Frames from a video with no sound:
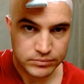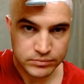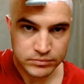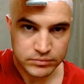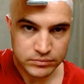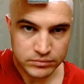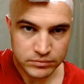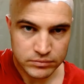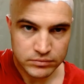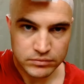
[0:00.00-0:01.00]

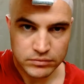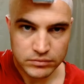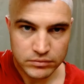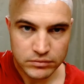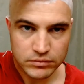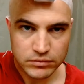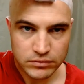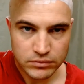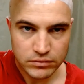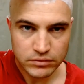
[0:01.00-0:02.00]

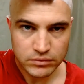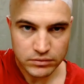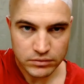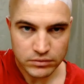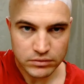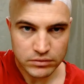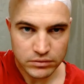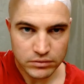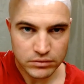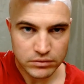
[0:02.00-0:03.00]

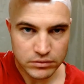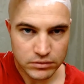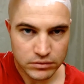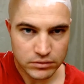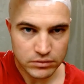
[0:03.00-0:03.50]
Nothing is said.